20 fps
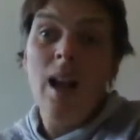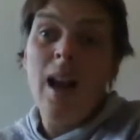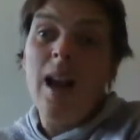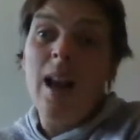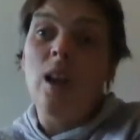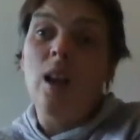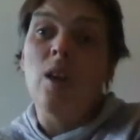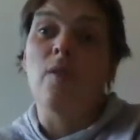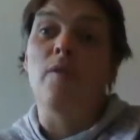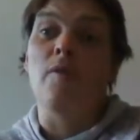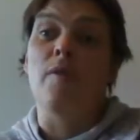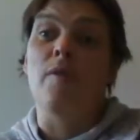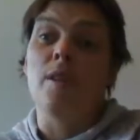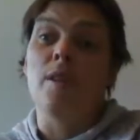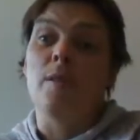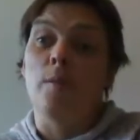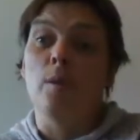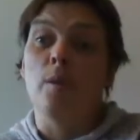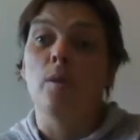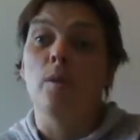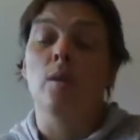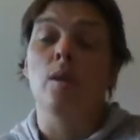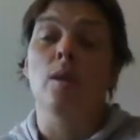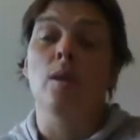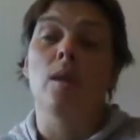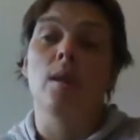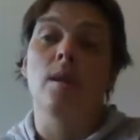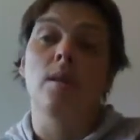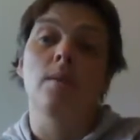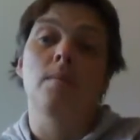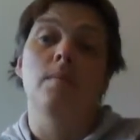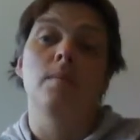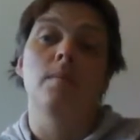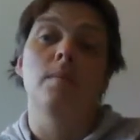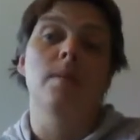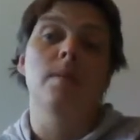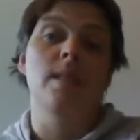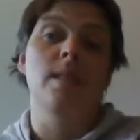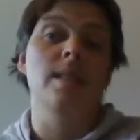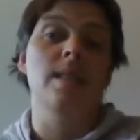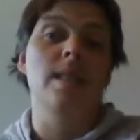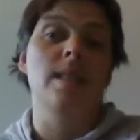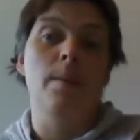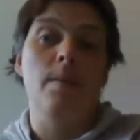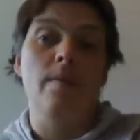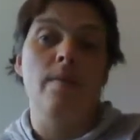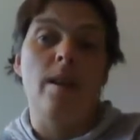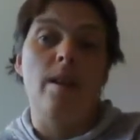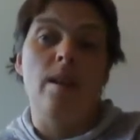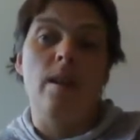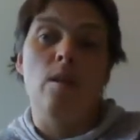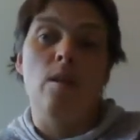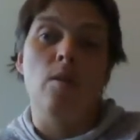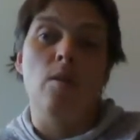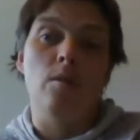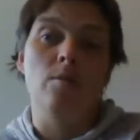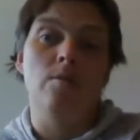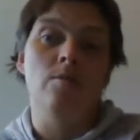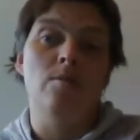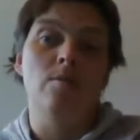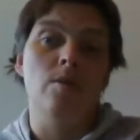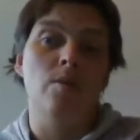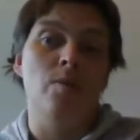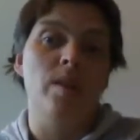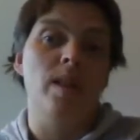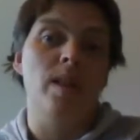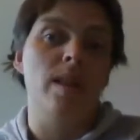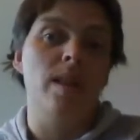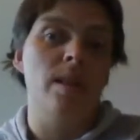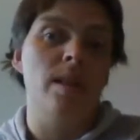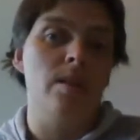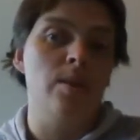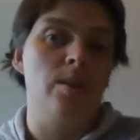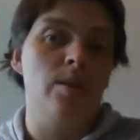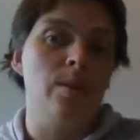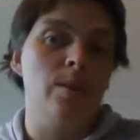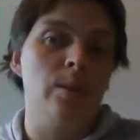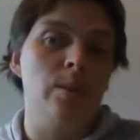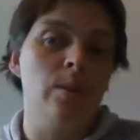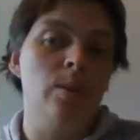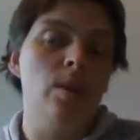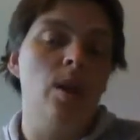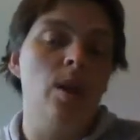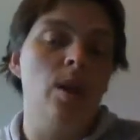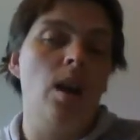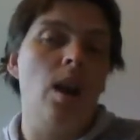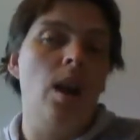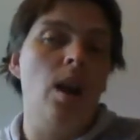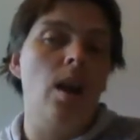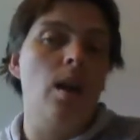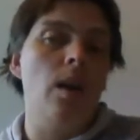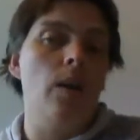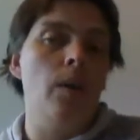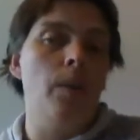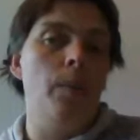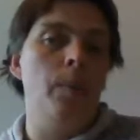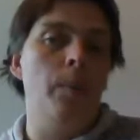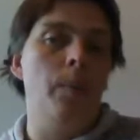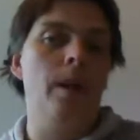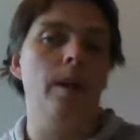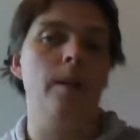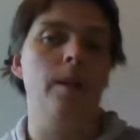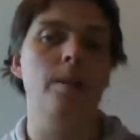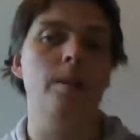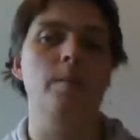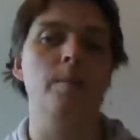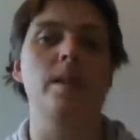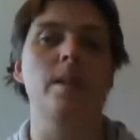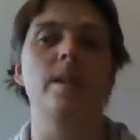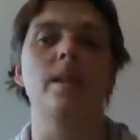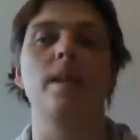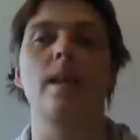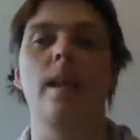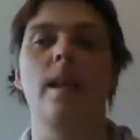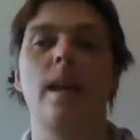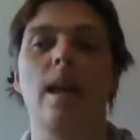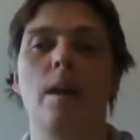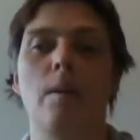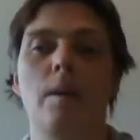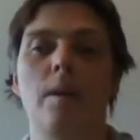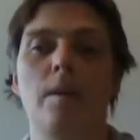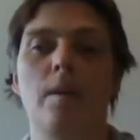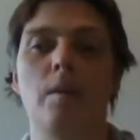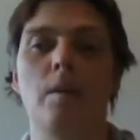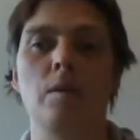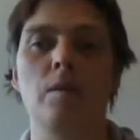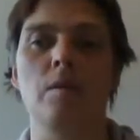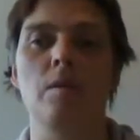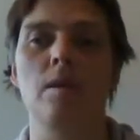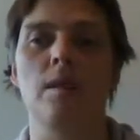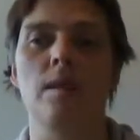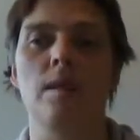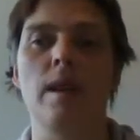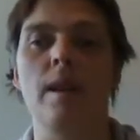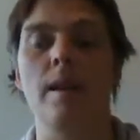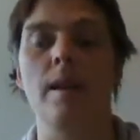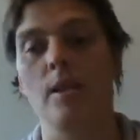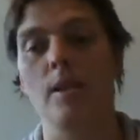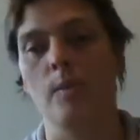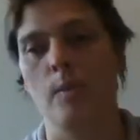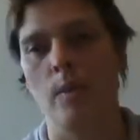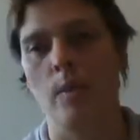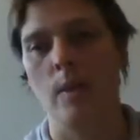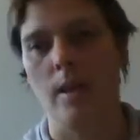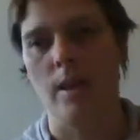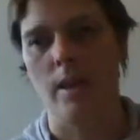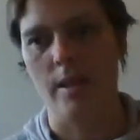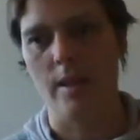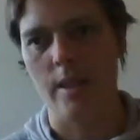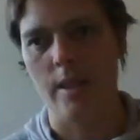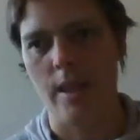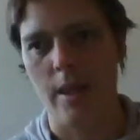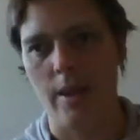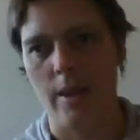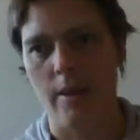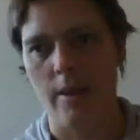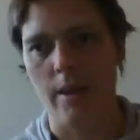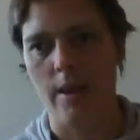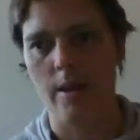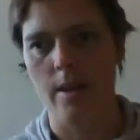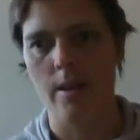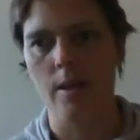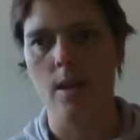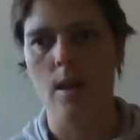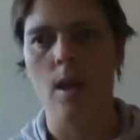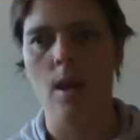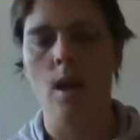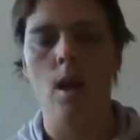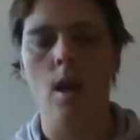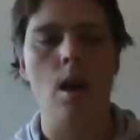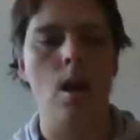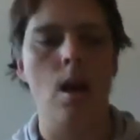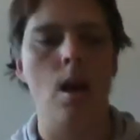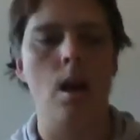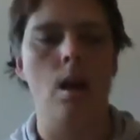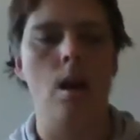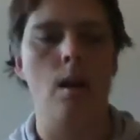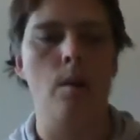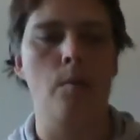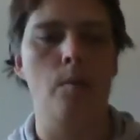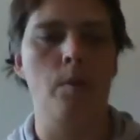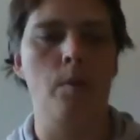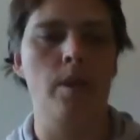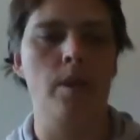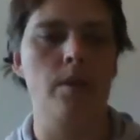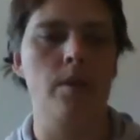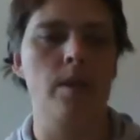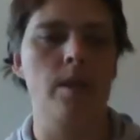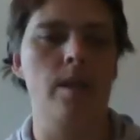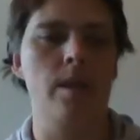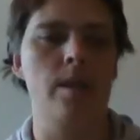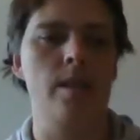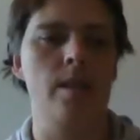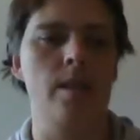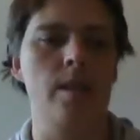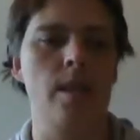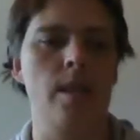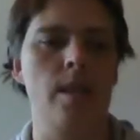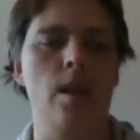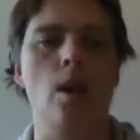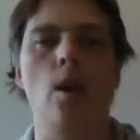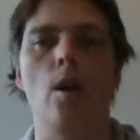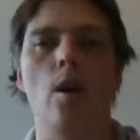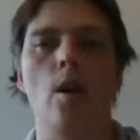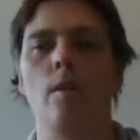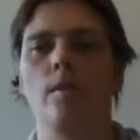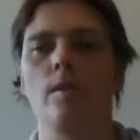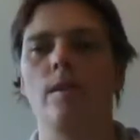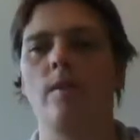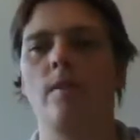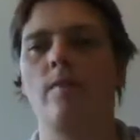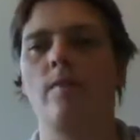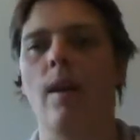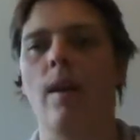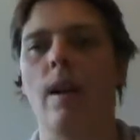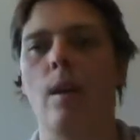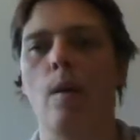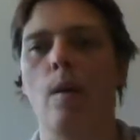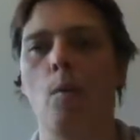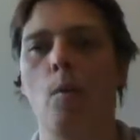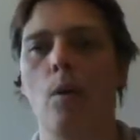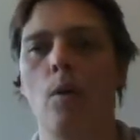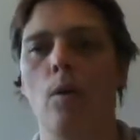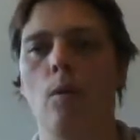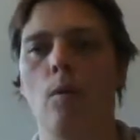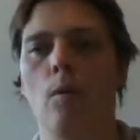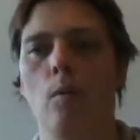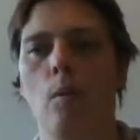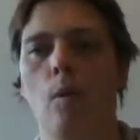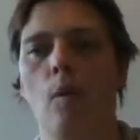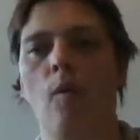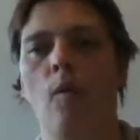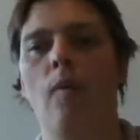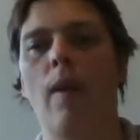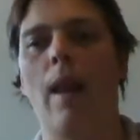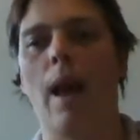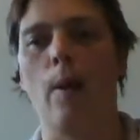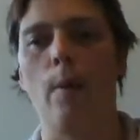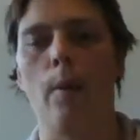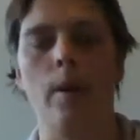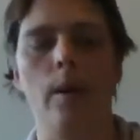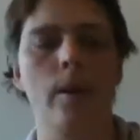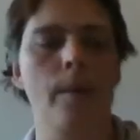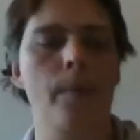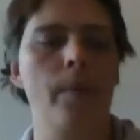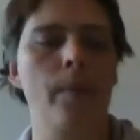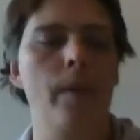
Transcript: love this book. It didn't take me very long to read it at all, and immediately I went on to the next book in the series, which is the Earl's Defiant Wallflower.